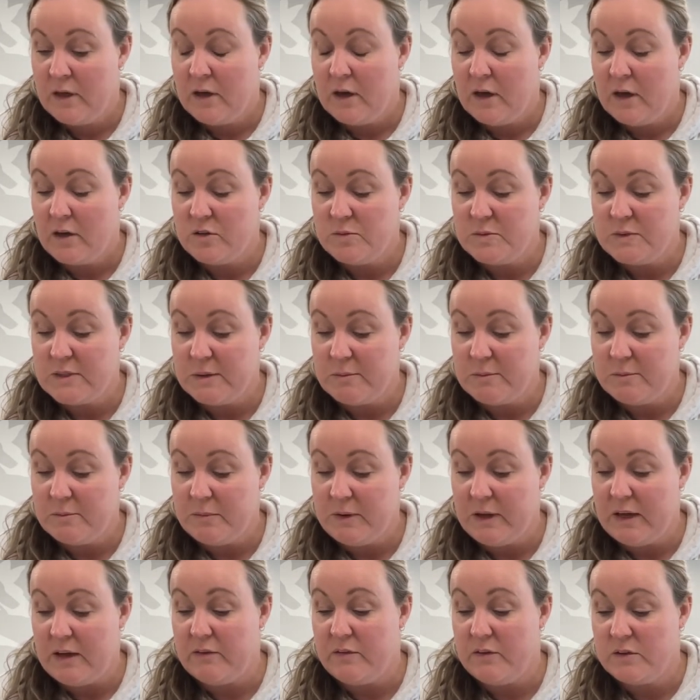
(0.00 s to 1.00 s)
100%
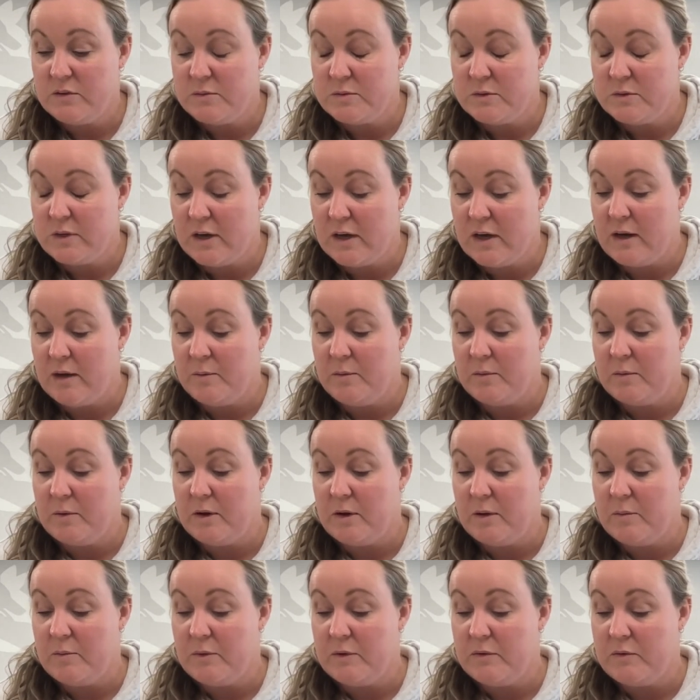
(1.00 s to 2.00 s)
beef,
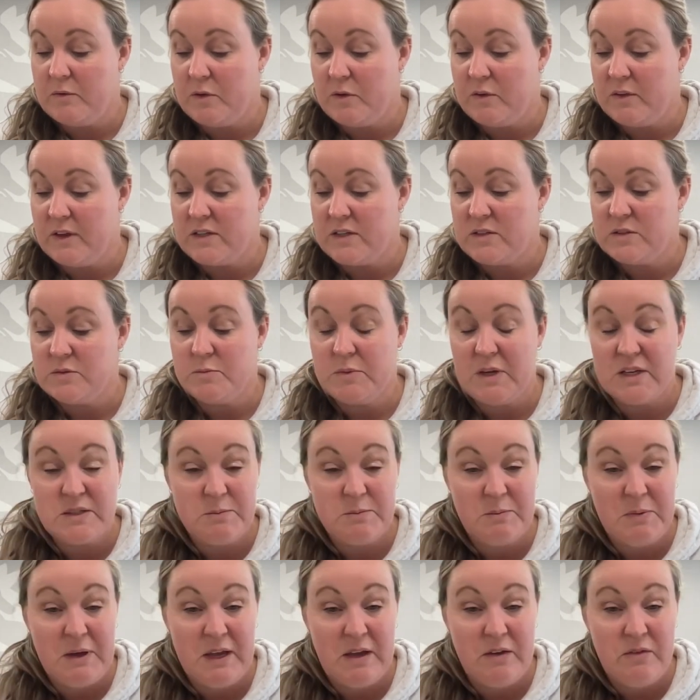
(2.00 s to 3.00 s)
and we've got that's
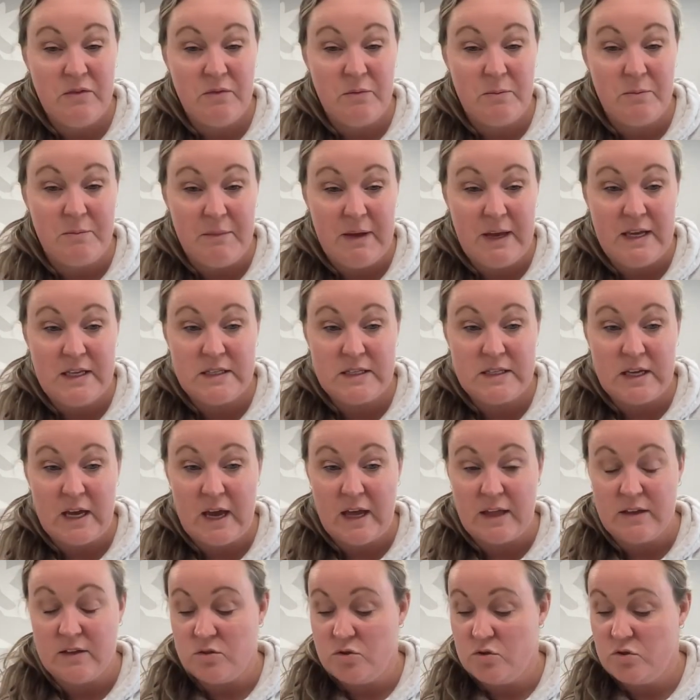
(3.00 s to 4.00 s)
beef, meat,
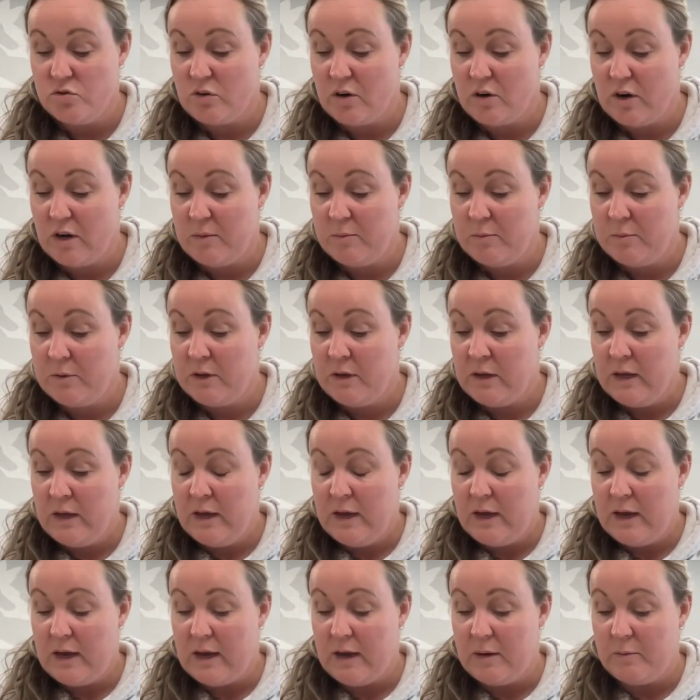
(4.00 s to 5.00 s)
and tripe,
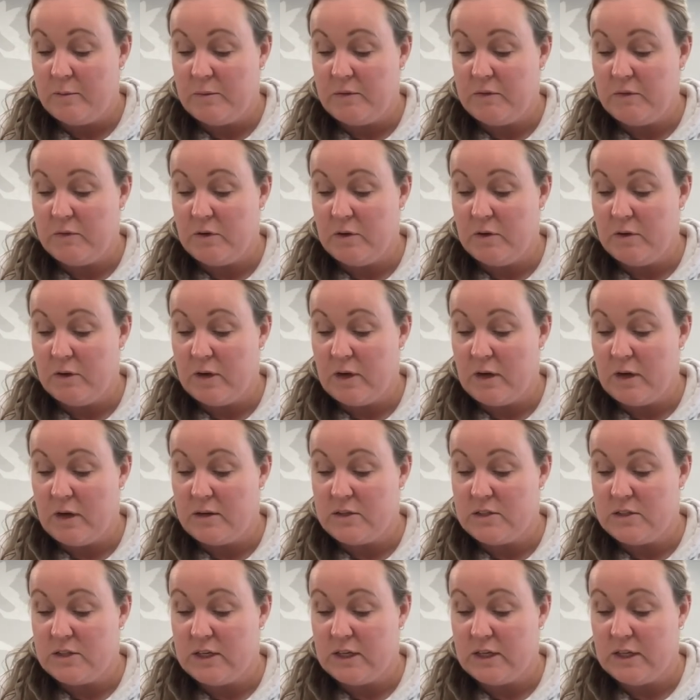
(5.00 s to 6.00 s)
and we've got
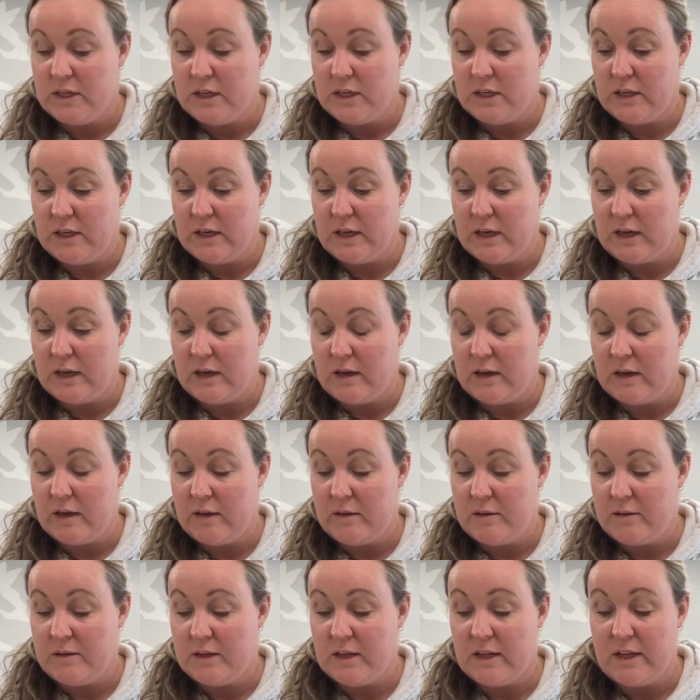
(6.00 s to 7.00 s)
chicken
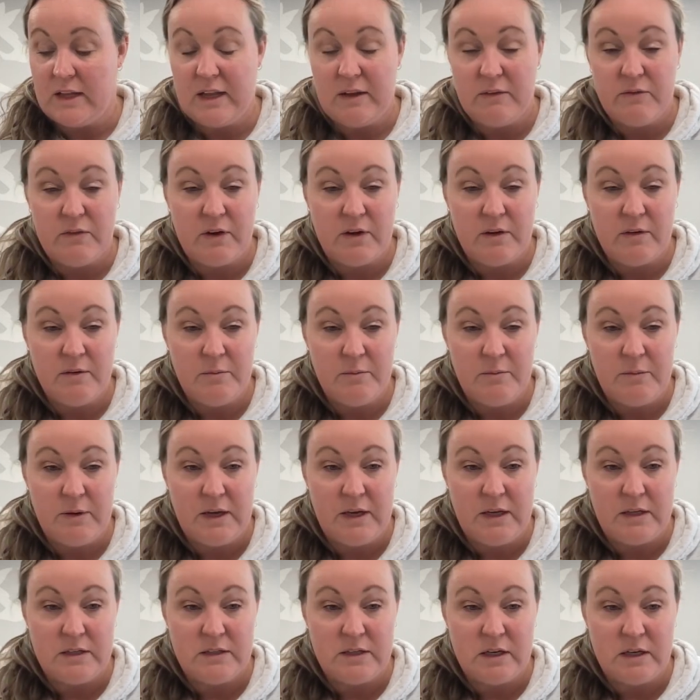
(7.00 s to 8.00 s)
and liver
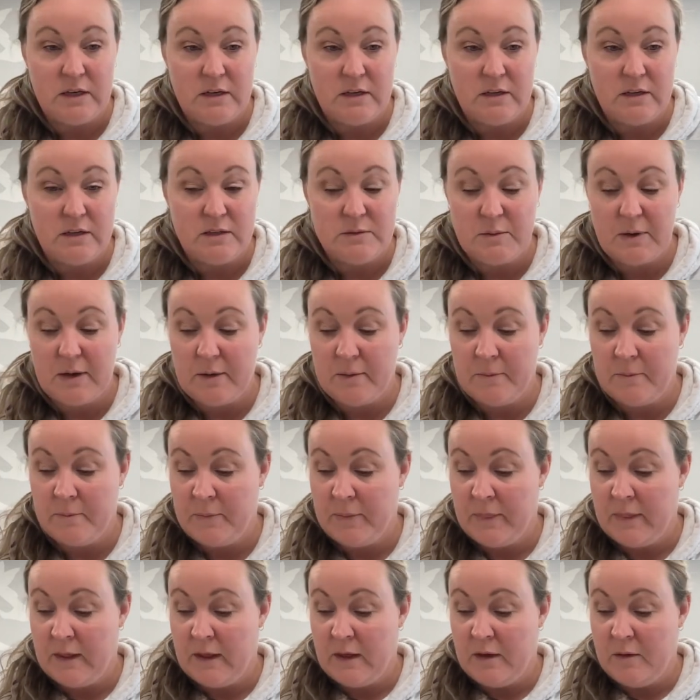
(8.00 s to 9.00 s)
being done as well.
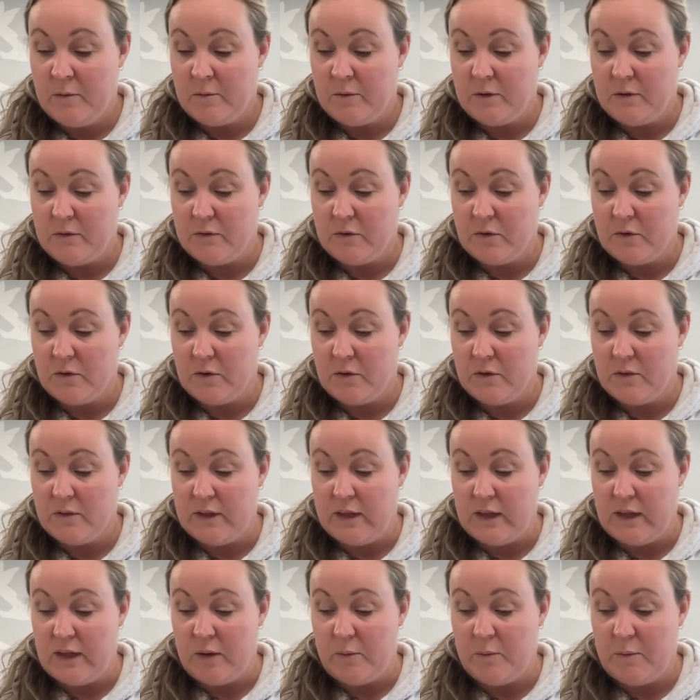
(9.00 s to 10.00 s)
We've got
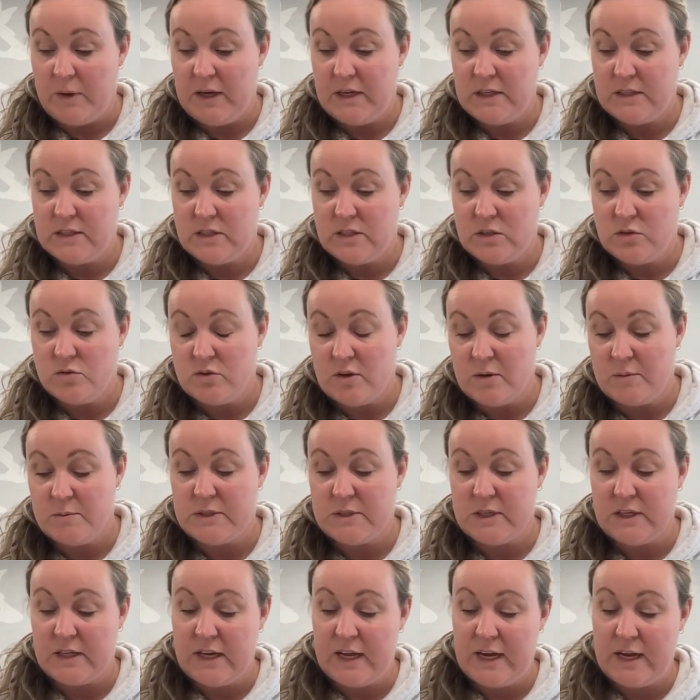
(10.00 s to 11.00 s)
the wings and drums
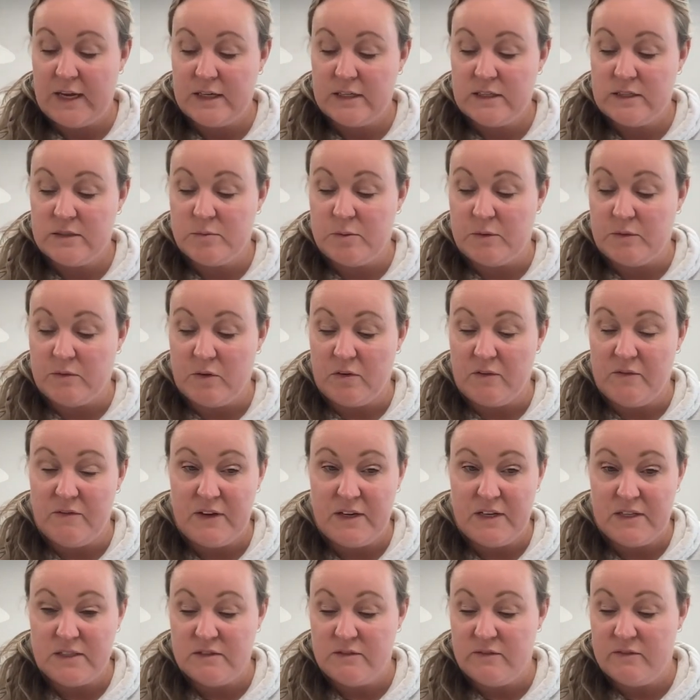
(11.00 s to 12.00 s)
and necks. We've got
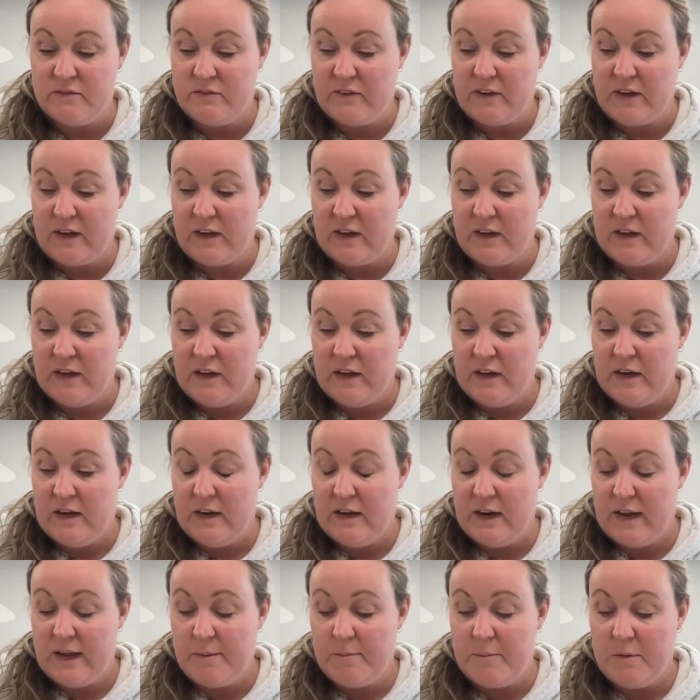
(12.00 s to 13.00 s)
venison feet,
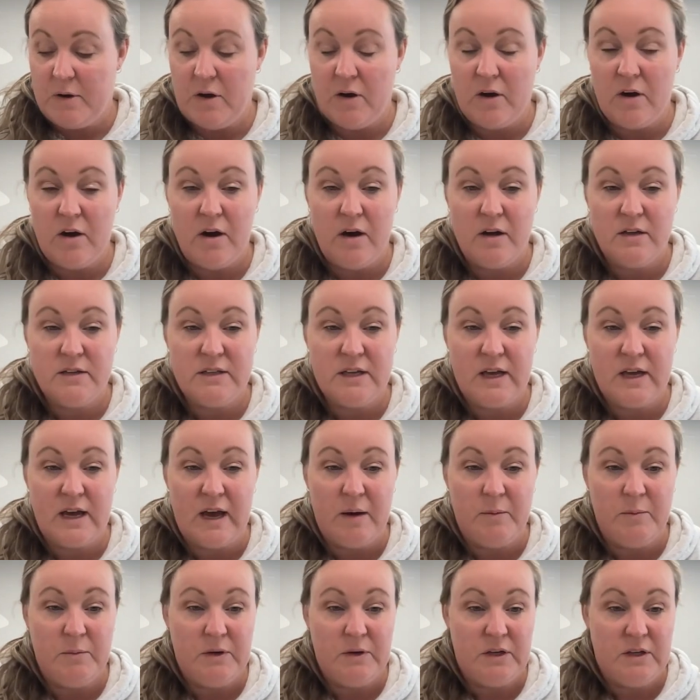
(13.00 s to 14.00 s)
lamb heart,
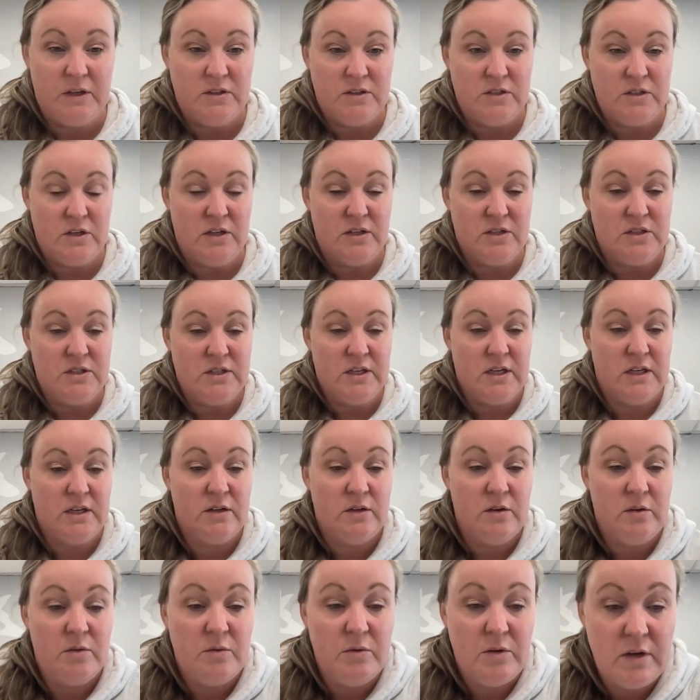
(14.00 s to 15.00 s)
and we're doing chicken
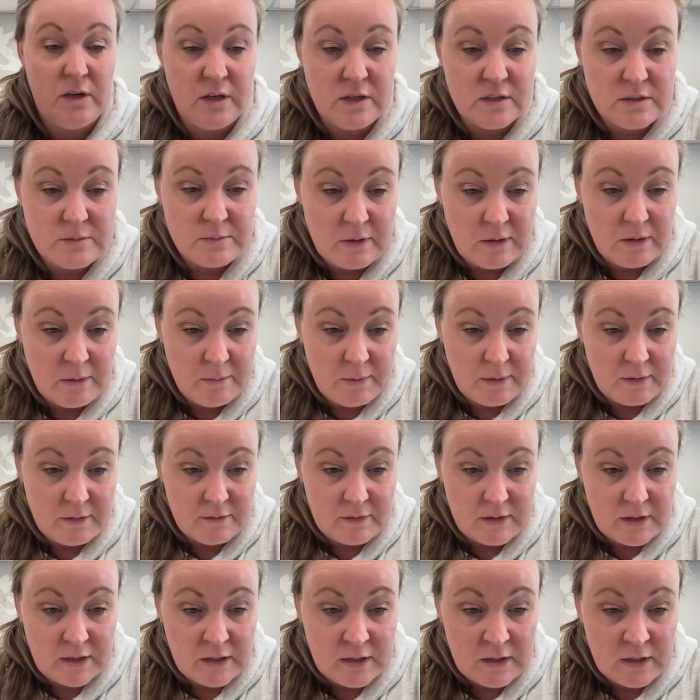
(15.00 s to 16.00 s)
and oily as well,
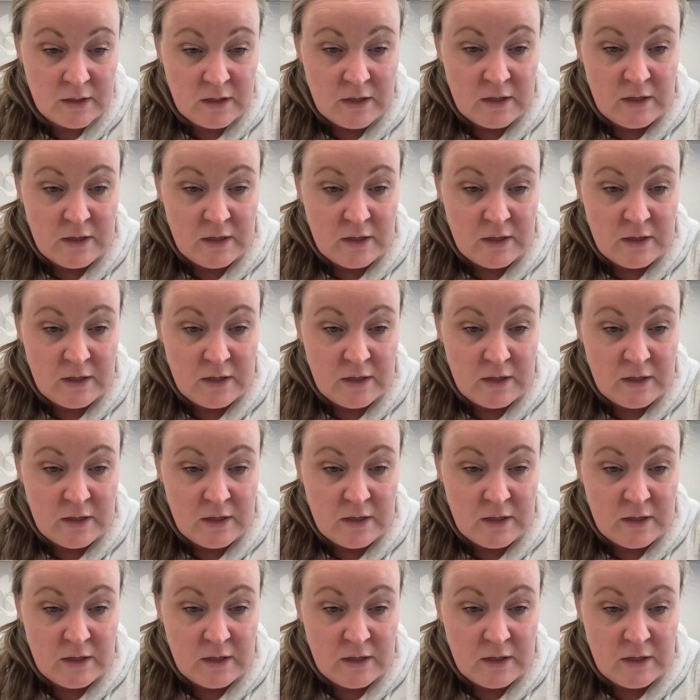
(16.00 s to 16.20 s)
apparently.